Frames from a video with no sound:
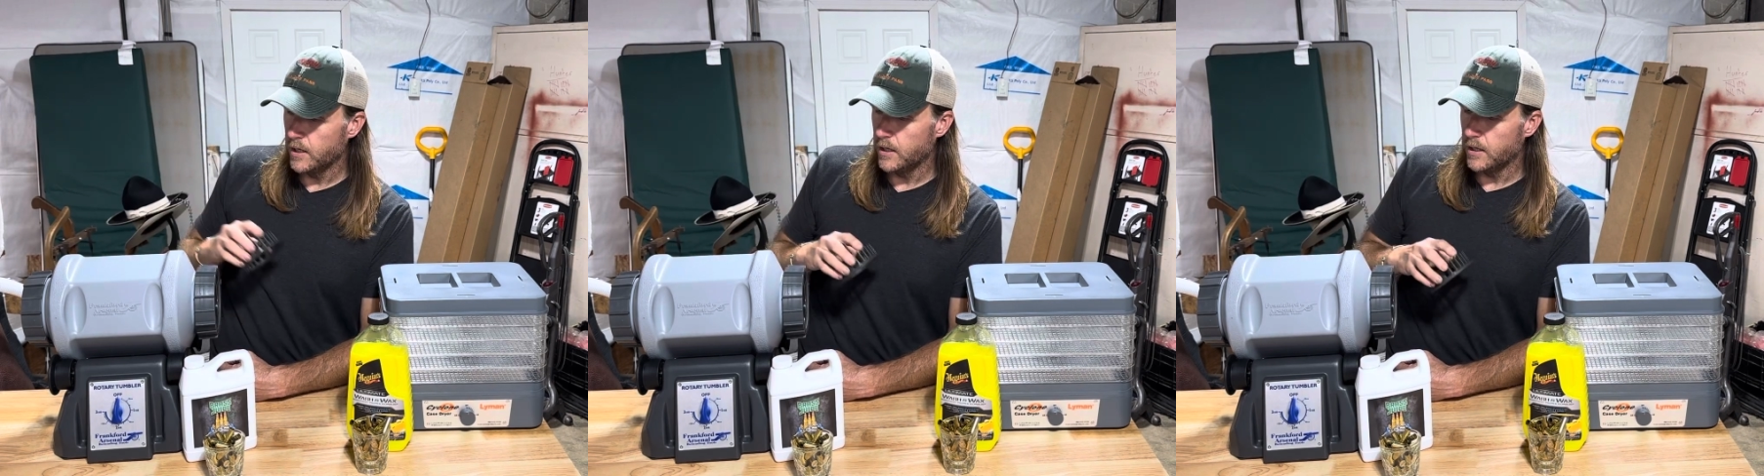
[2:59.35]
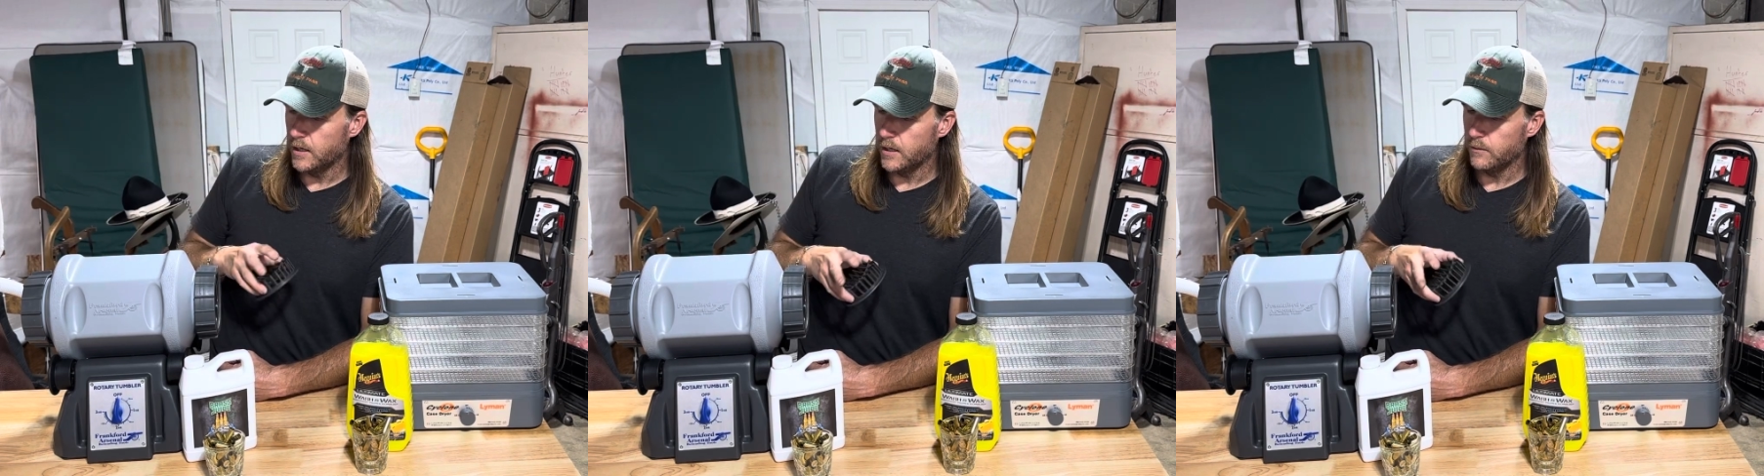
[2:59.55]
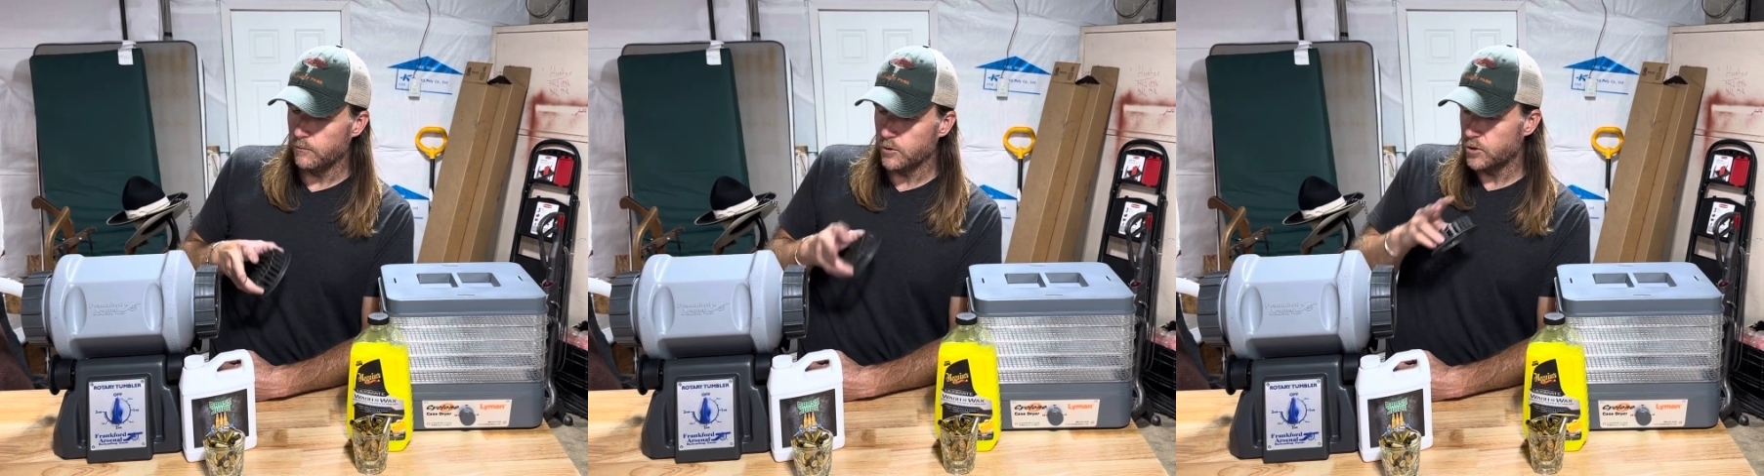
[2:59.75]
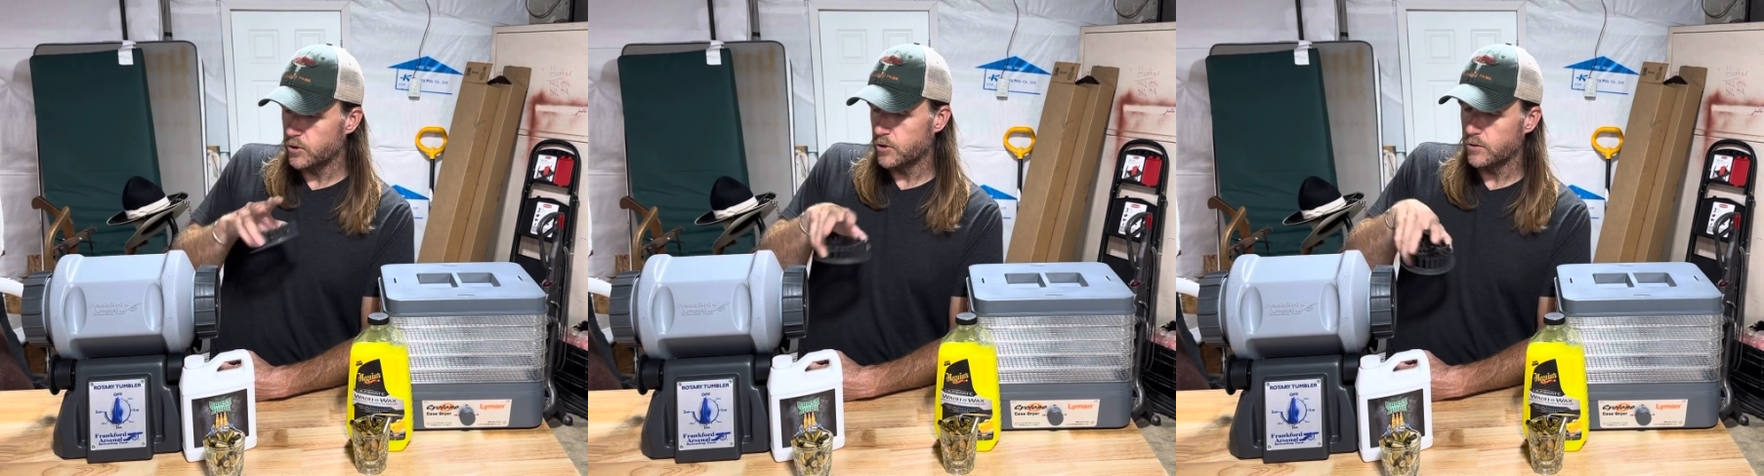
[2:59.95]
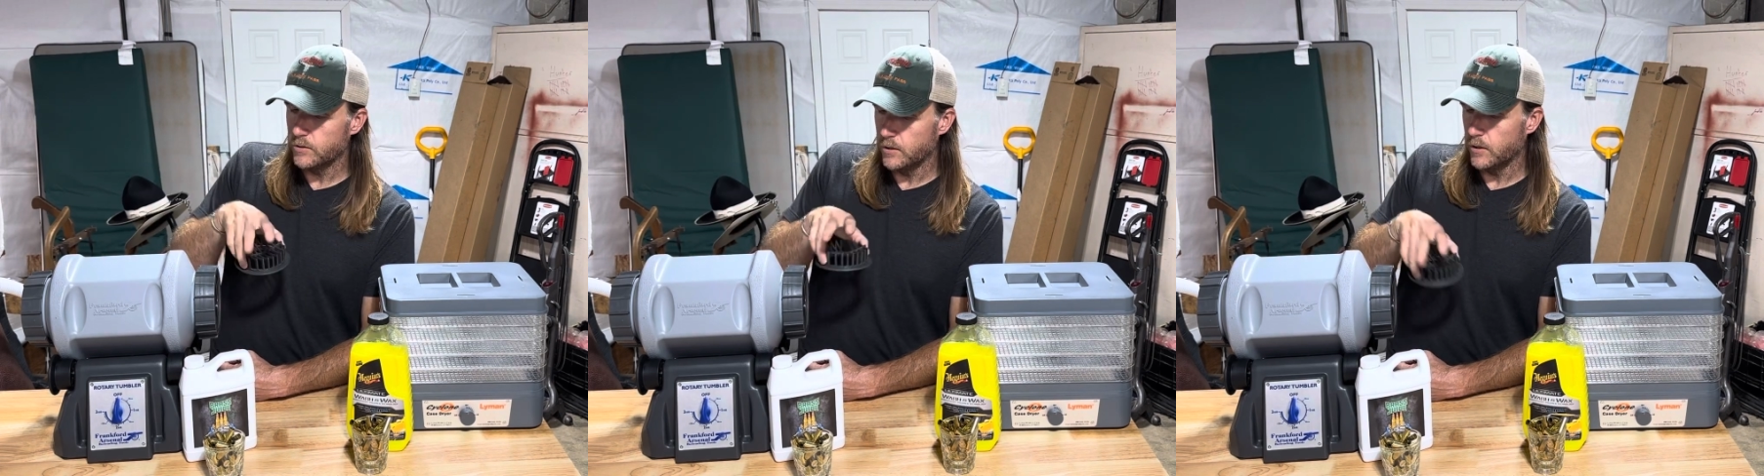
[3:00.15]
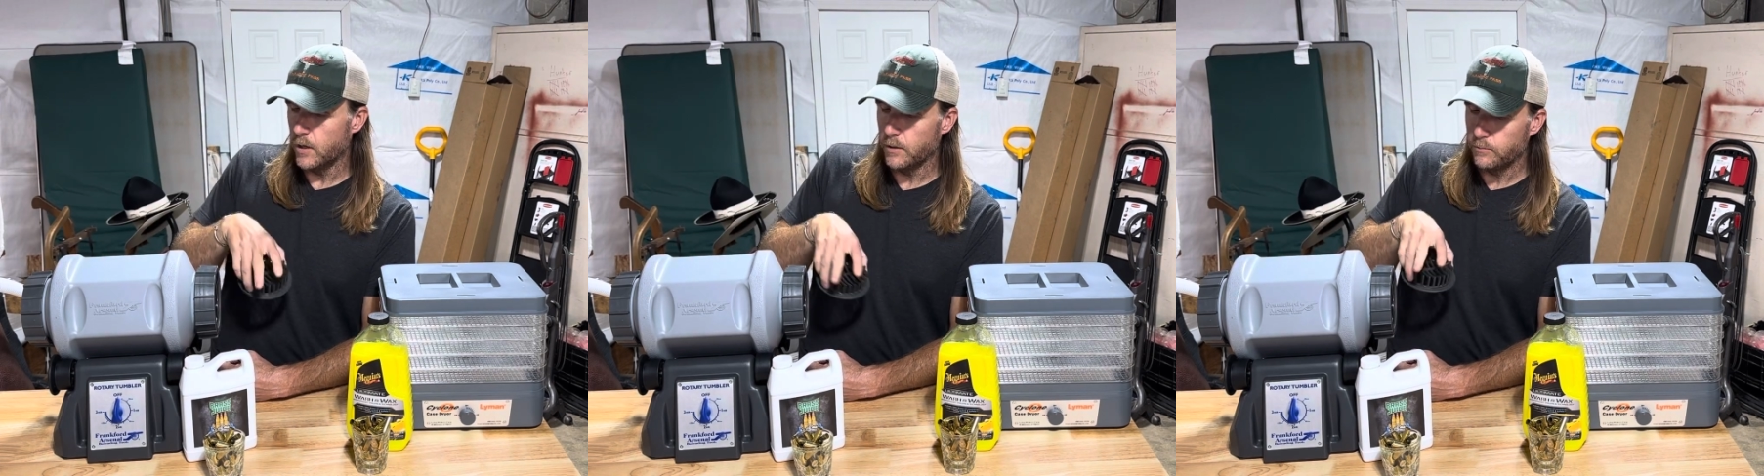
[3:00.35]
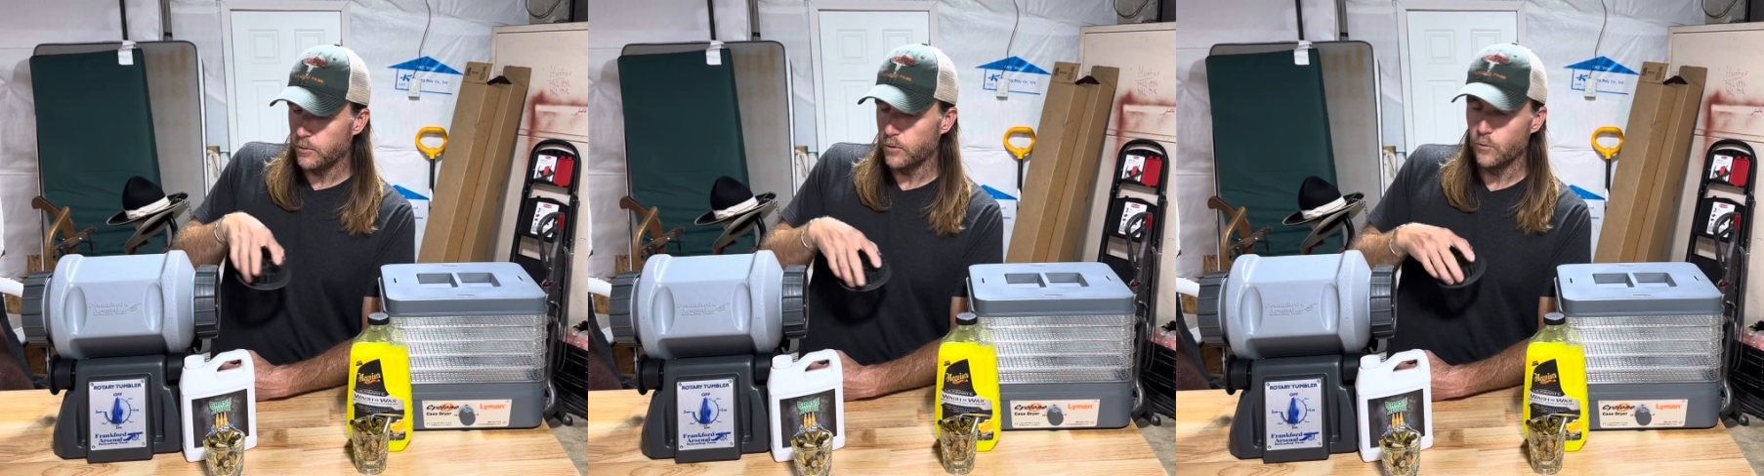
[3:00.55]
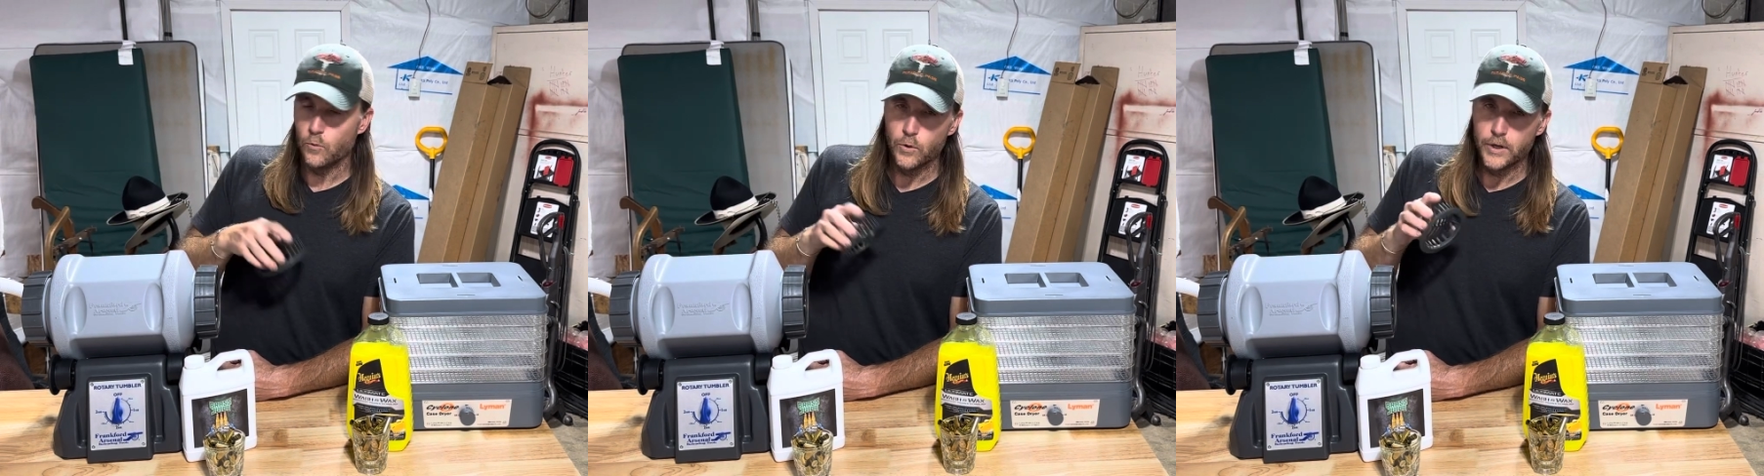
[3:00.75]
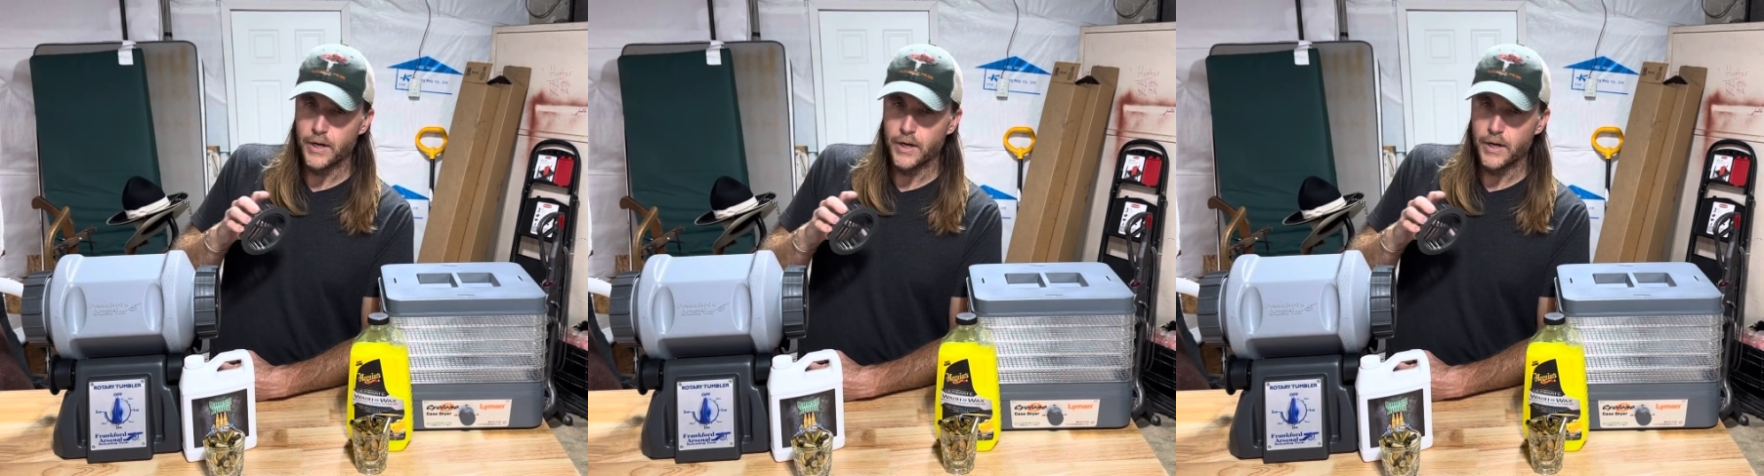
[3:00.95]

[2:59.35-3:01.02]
which I put one